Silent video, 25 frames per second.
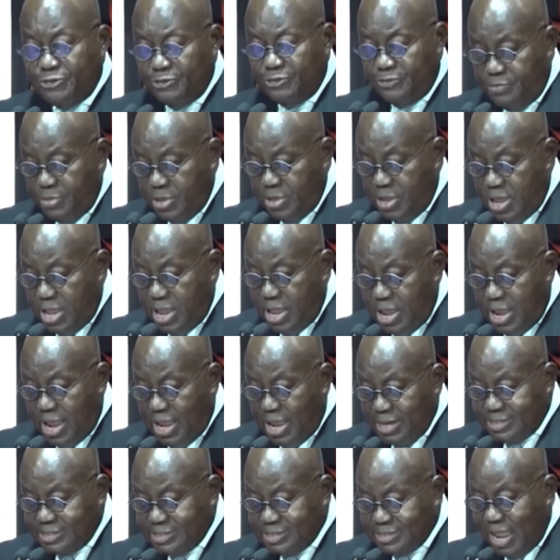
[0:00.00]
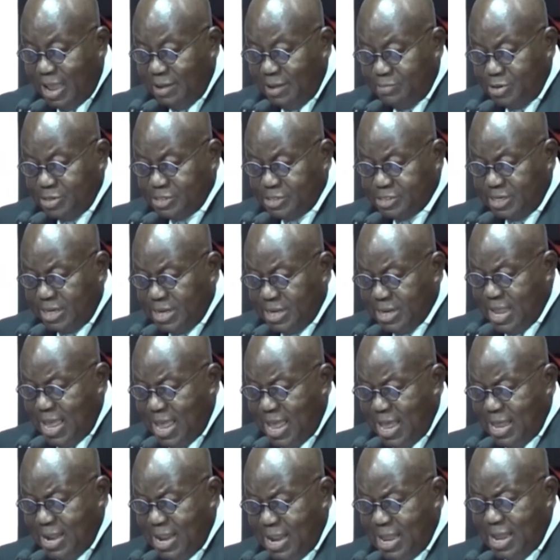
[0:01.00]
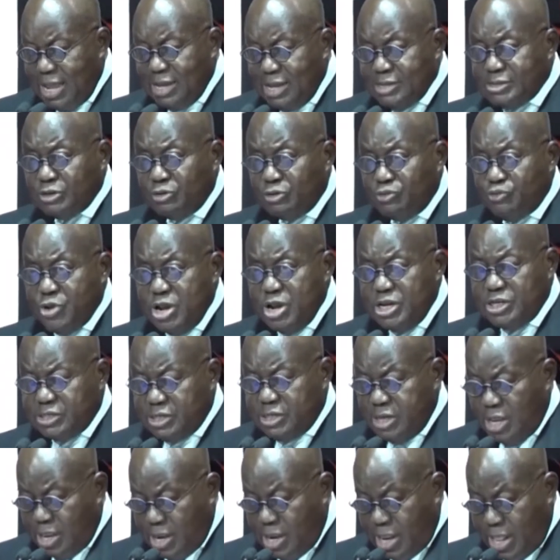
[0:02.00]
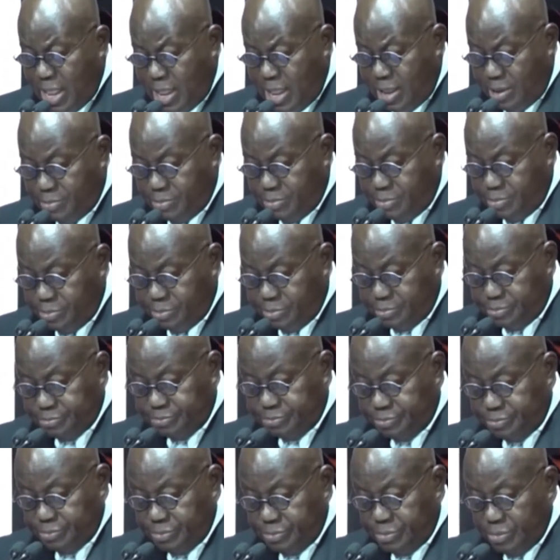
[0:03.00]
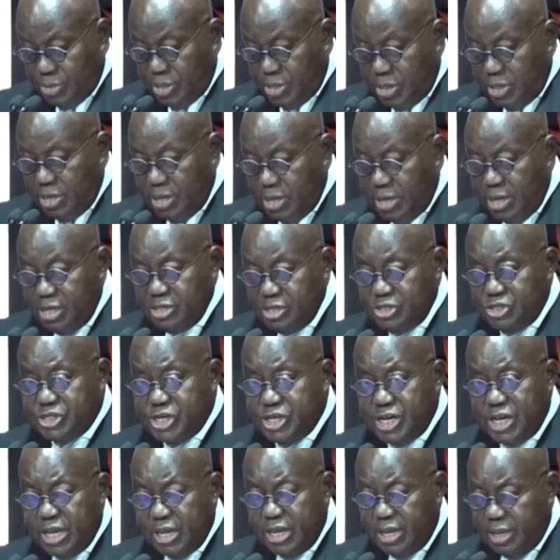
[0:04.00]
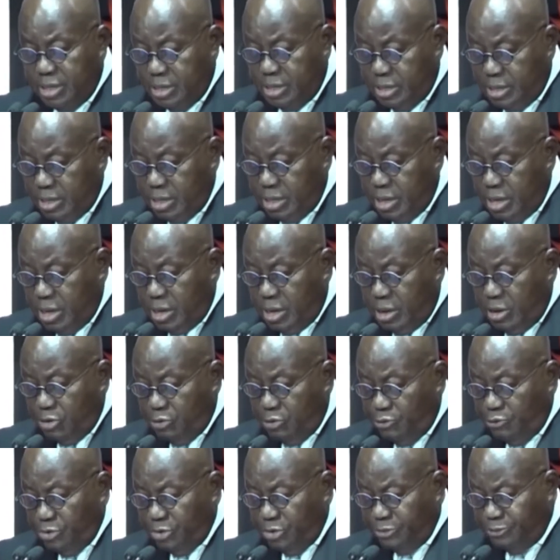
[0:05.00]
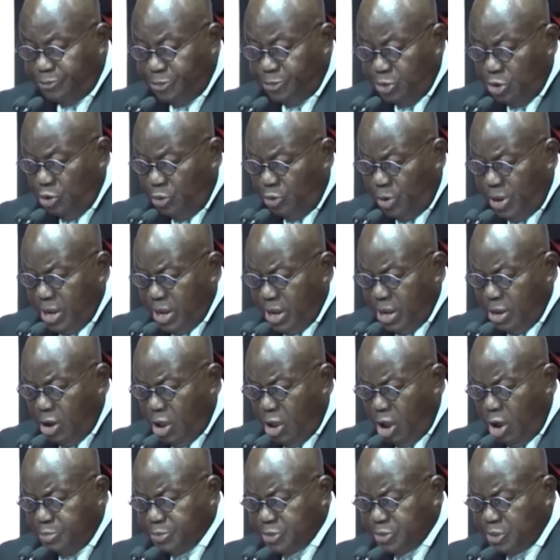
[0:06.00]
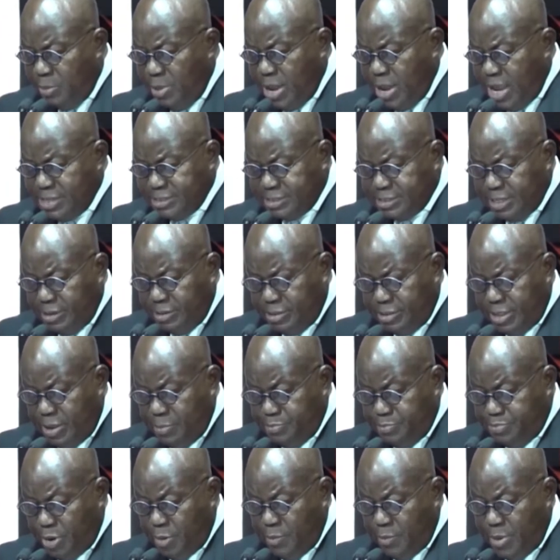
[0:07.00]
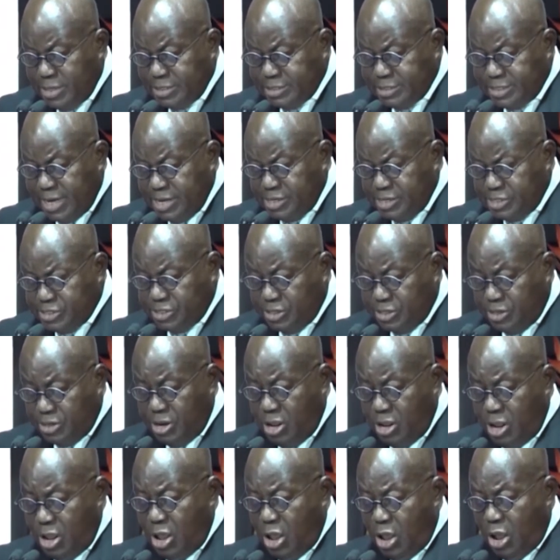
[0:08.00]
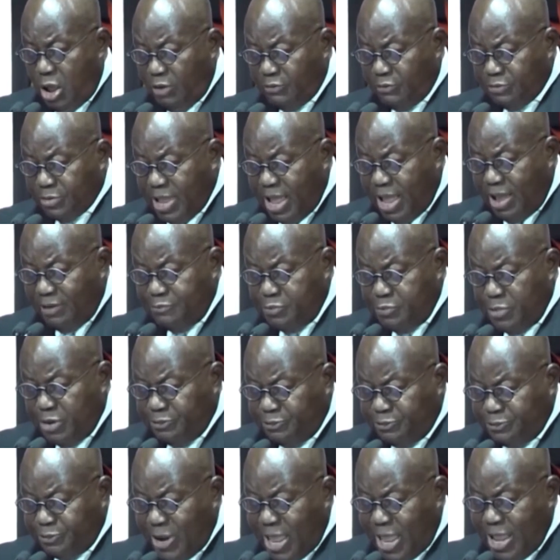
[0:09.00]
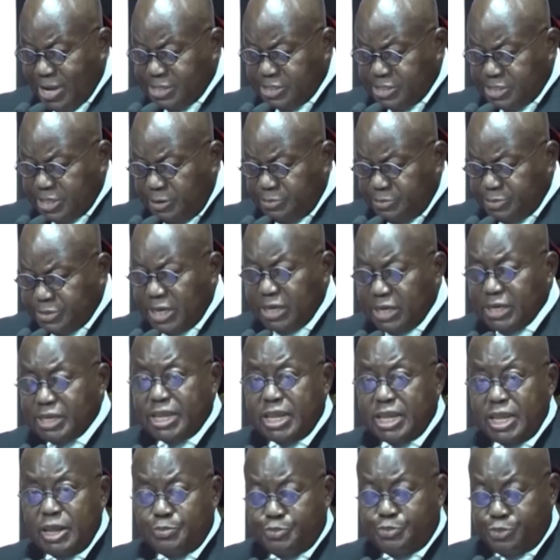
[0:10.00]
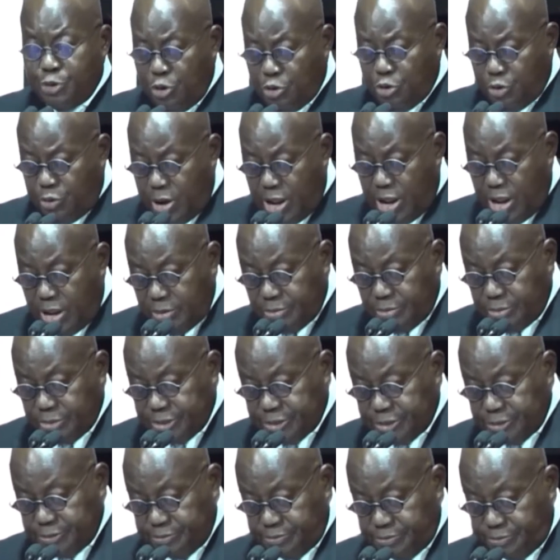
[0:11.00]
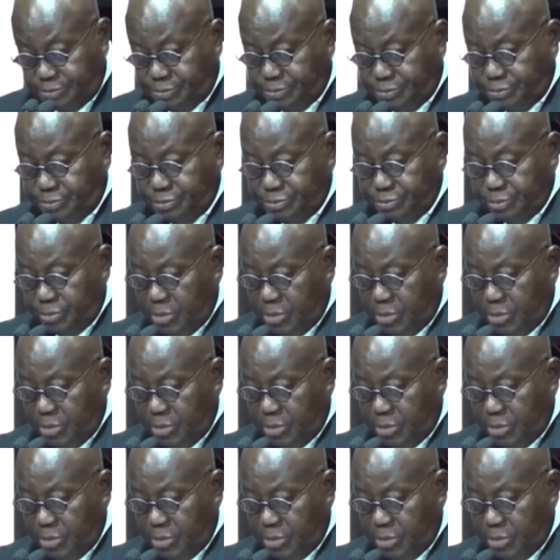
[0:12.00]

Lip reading: F. Establishing Ghana as a regional hub. G. Reviewing and optimizing the implementation of government flagships and key programs.